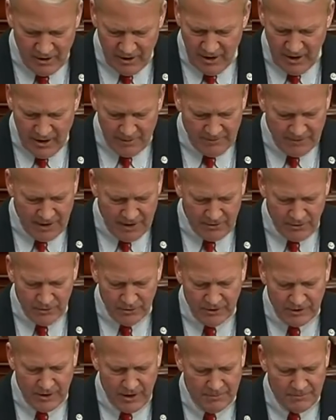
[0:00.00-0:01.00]
"I'm not
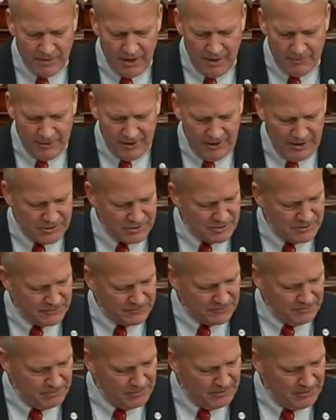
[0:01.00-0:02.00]
holding up nominations
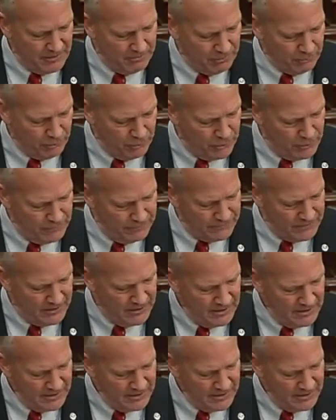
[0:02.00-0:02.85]
for being approved.